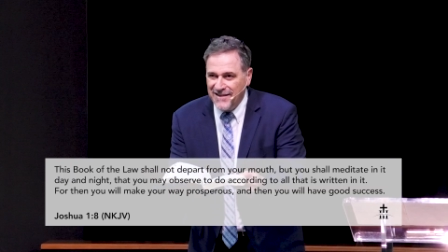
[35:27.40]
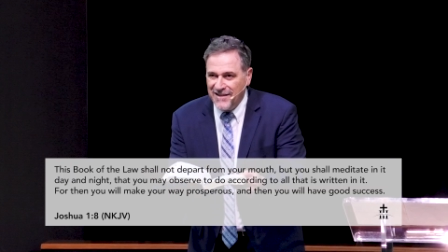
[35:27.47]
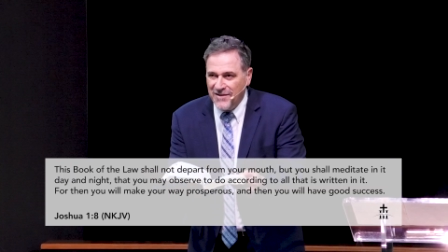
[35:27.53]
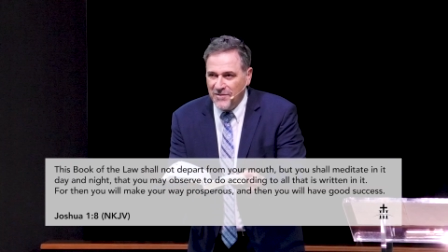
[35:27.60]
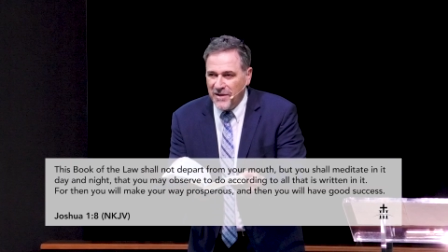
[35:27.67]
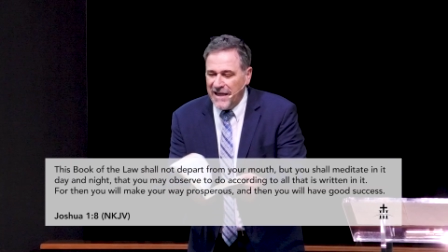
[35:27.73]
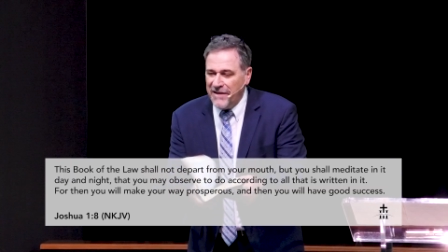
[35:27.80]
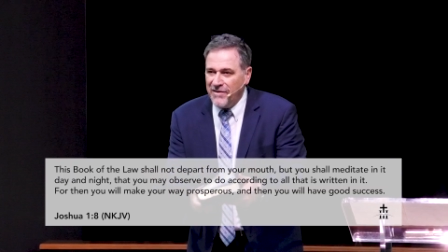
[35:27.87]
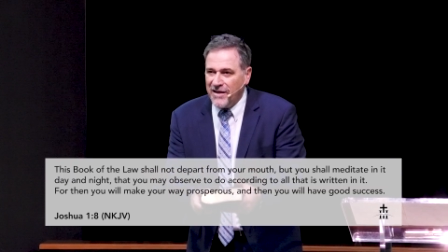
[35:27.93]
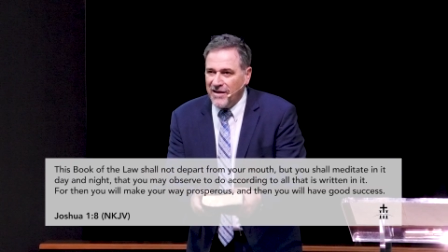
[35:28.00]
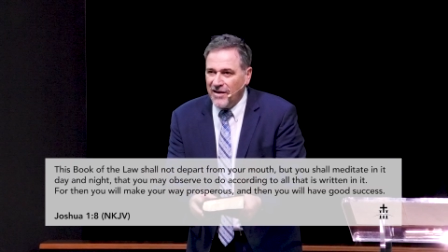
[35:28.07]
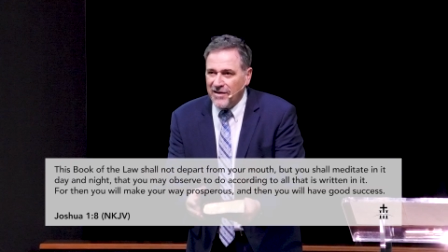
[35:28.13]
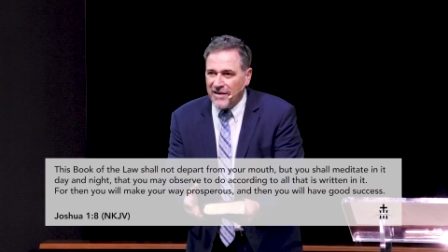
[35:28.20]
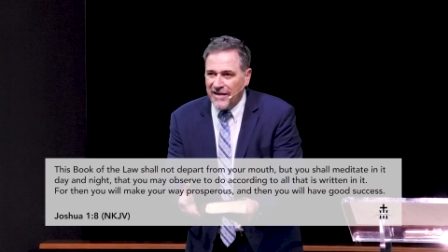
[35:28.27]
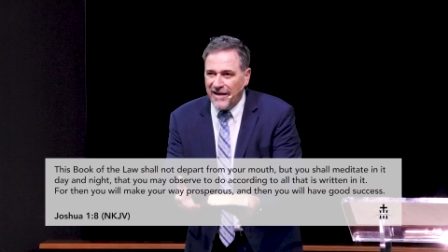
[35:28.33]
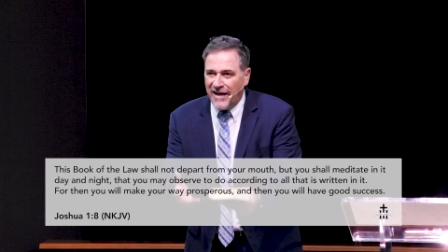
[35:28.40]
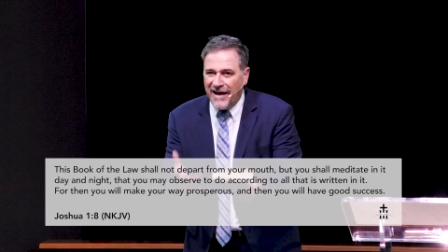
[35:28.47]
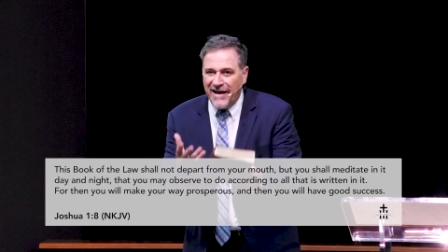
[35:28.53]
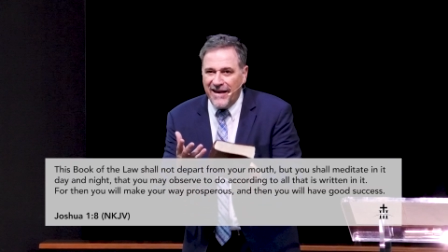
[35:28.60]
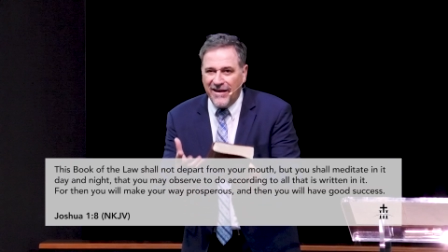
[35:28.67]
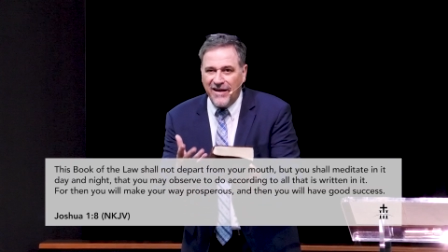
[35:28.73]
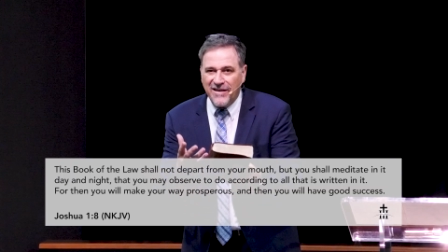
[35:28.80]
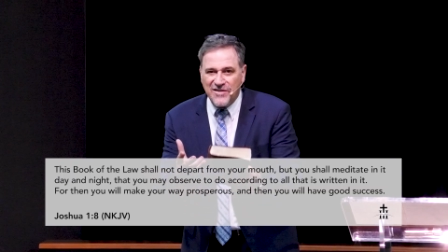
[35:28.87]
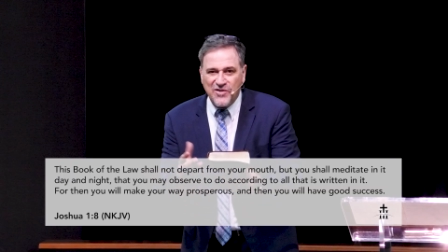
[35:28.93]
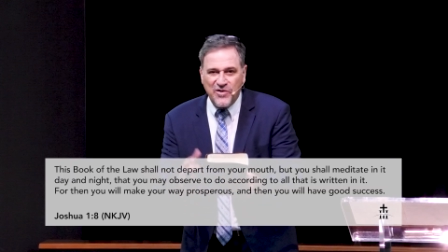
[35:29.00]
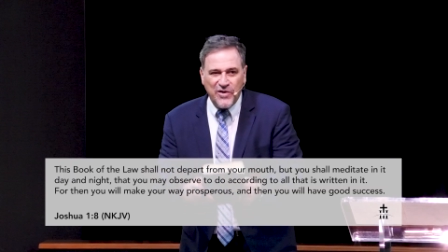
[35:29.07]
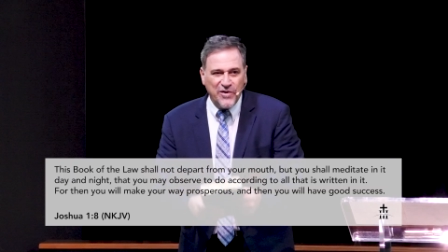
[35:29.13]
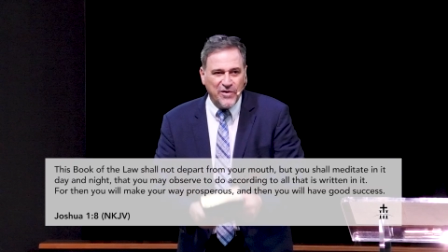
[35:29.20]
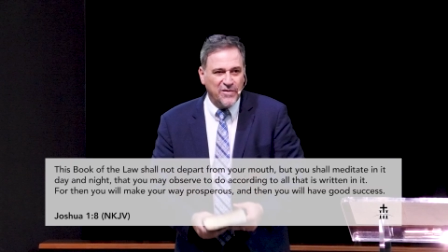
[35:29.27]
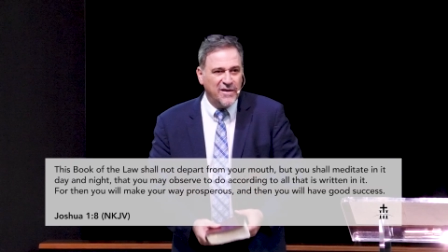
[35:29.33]
Whatever God highlights to
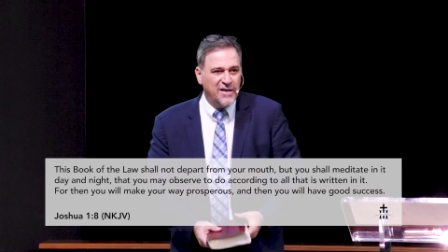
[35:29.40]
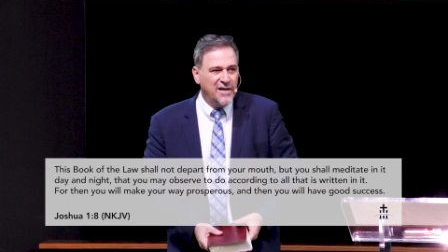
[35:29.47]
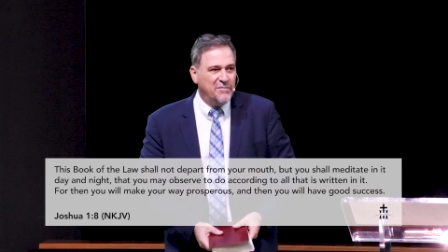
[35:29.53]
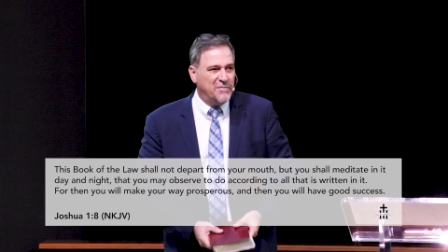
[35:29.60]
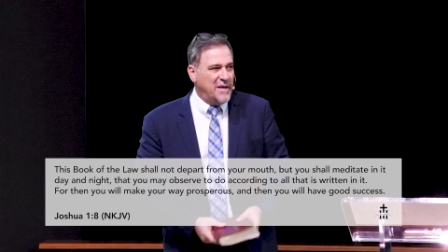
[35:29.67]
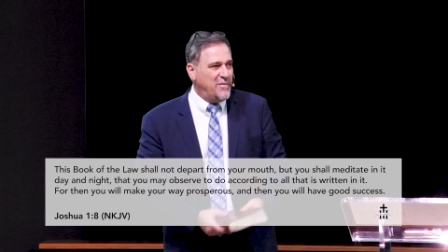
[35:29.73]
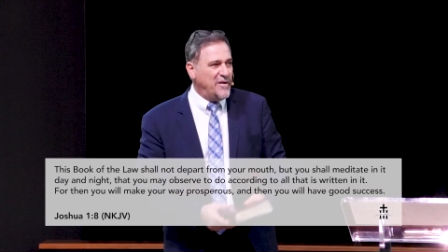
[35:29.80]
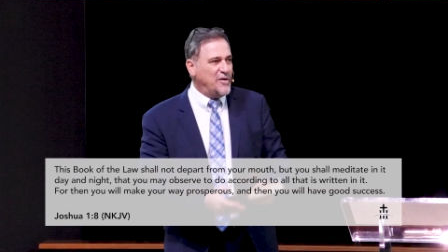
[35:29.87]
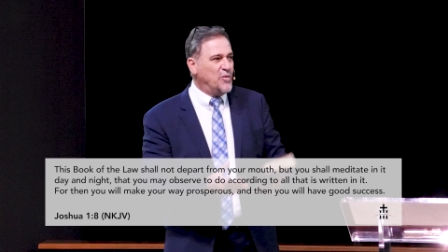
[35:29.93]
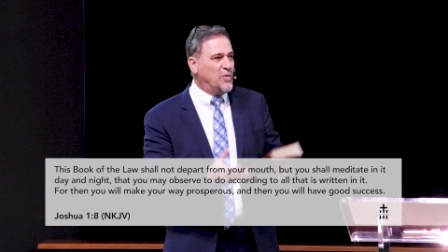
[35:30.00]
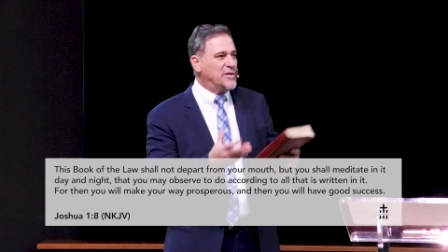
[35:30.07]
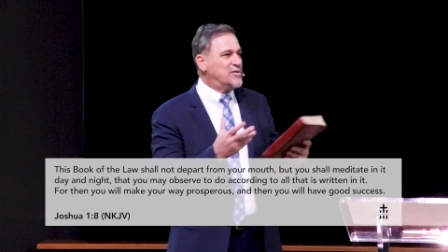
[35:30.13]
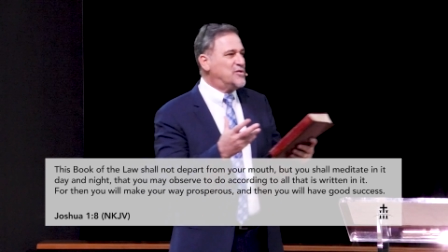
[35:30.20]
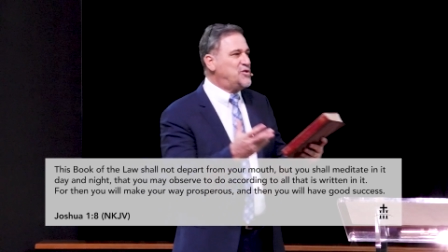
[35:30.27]
you, maybe you want